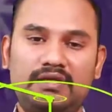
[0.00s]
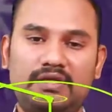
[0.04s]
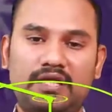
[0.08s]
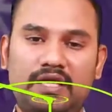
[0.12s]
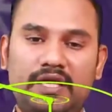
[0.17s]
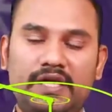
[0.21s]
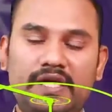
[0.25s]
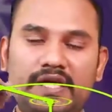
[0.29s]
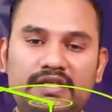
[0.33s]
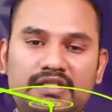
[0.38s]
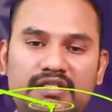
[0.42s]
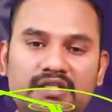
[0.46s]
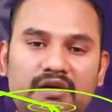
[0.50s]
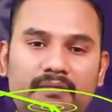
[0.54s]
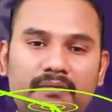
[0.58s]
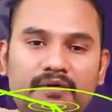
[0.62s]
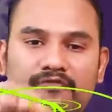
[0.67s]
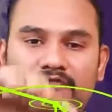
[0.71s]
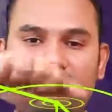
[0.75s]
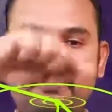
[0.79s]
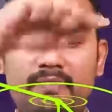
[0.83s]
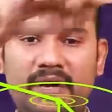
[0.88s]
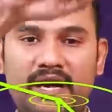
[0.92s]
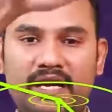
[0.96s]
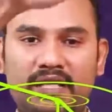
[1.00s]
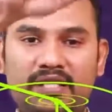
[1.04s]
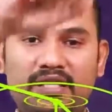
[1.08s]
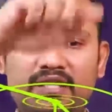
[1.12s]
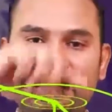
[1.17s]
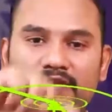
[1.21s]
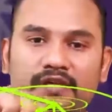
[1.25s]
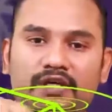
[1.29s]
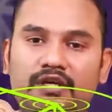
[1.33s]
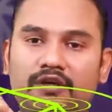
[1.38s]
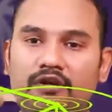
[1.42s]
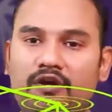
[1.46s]
then the radiation coming from
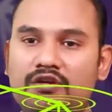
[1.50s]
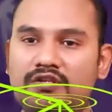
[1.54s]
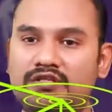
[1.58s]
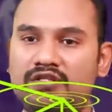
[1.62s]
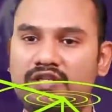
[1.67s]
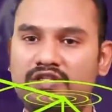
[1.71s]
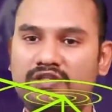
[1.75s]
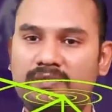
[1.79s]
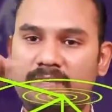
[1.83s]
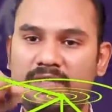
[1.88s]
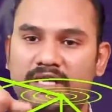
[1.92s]
antenna will cross